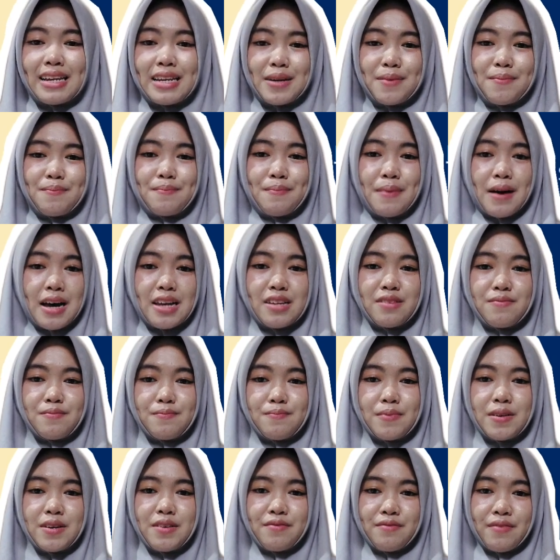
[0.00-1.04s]
the past
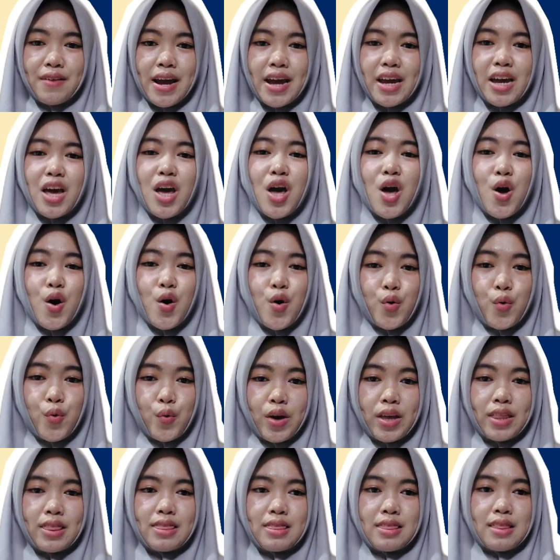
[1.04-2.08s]
perfect
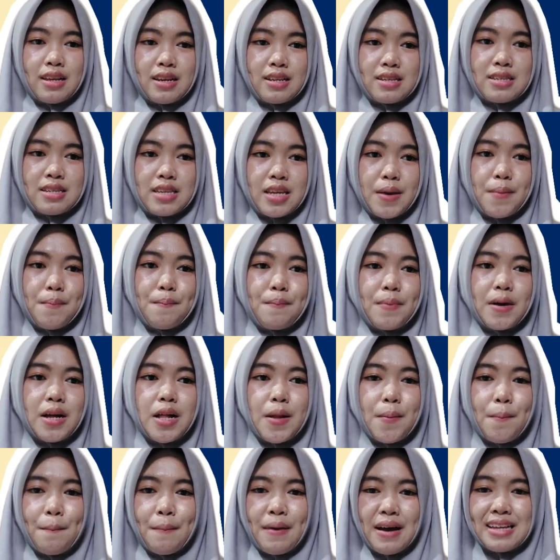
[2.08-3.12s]
with the
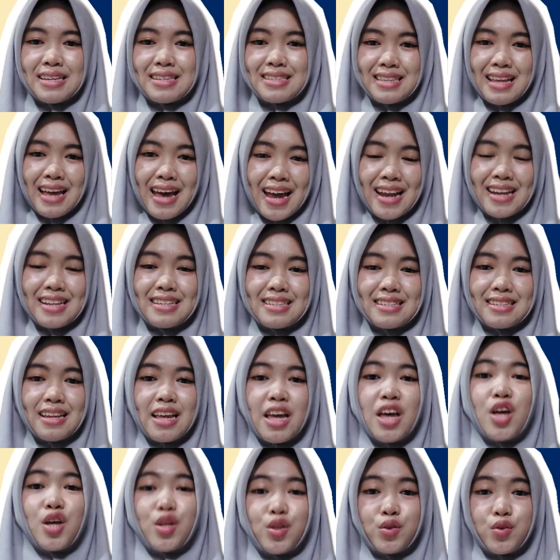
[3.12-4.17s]
simple past tense
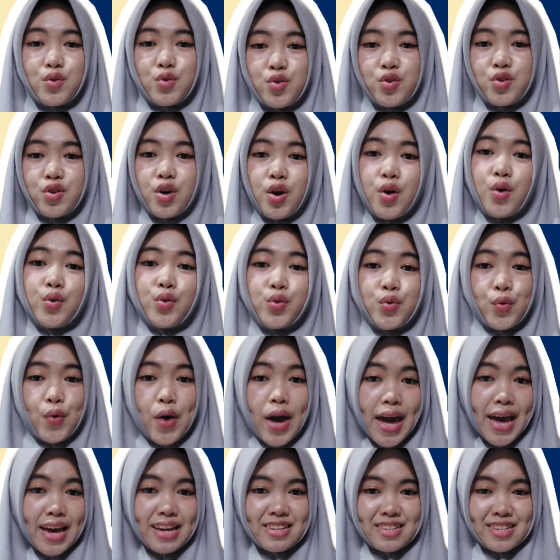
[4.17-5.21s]
to show two
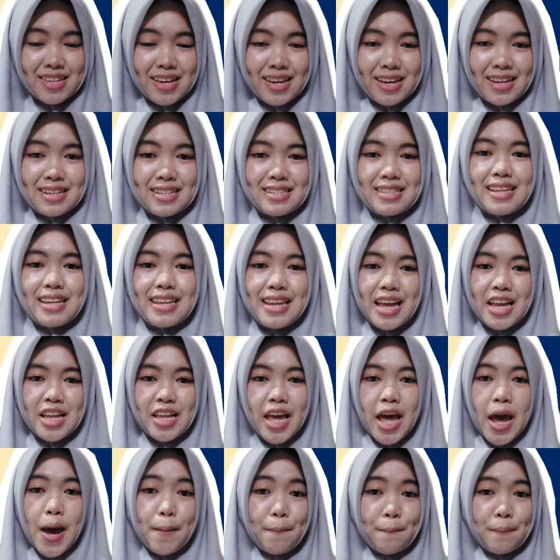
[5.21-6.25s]
actions that
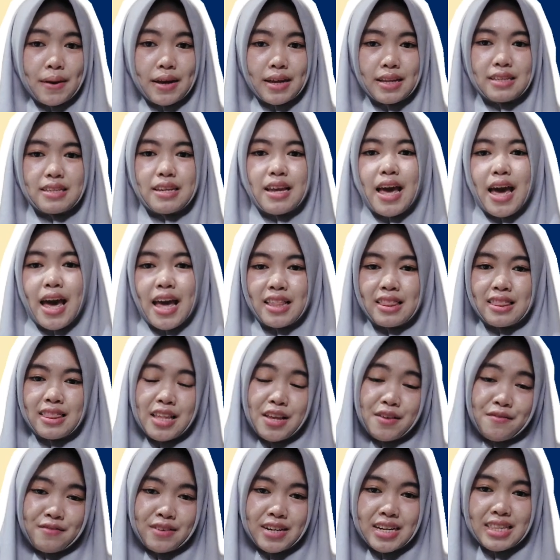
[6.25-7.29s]
happened at
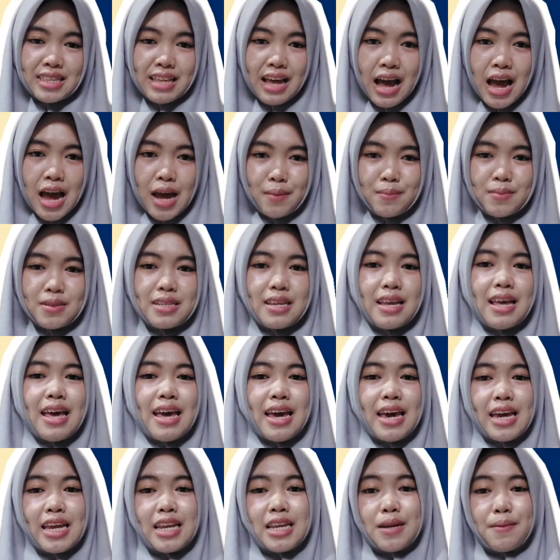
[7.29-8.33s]
different times
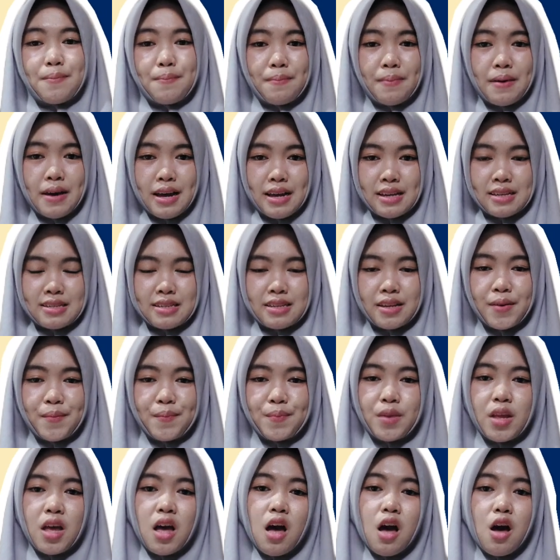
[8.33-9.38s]
in the past.
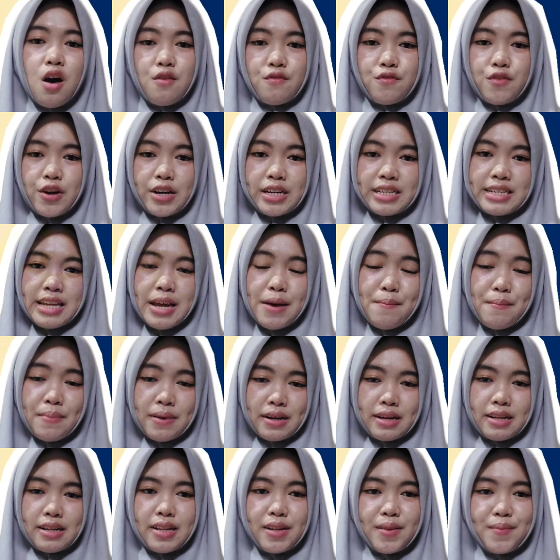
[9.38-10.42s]
For
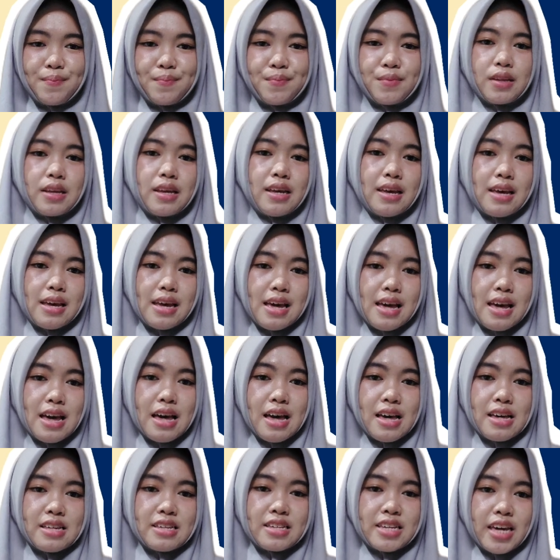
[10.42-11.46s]
example,
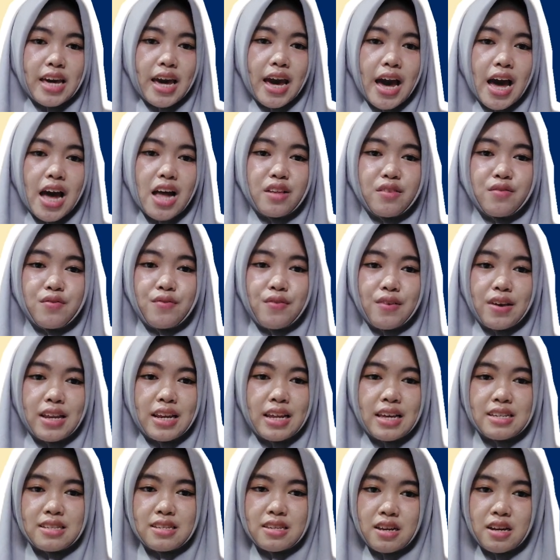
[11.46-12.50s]
she had
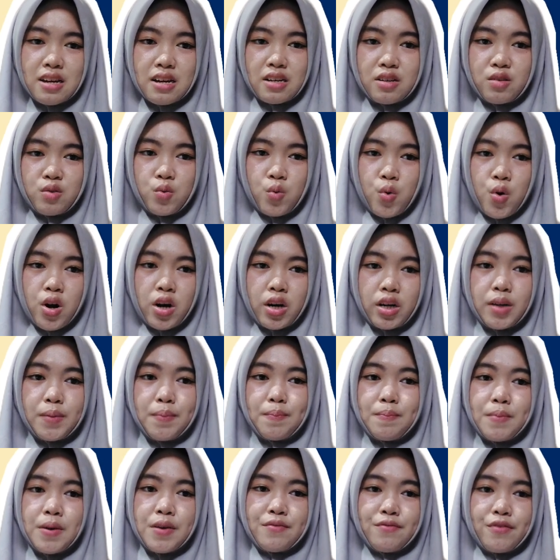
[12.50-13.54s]
finished her
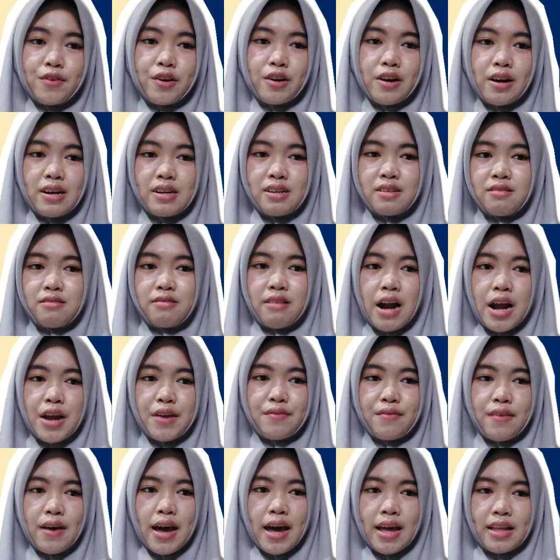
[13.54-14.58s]
work before I
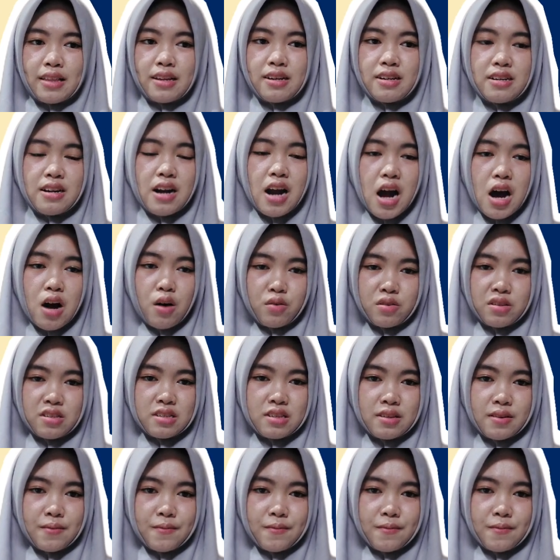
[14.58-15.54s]
arrived at her house.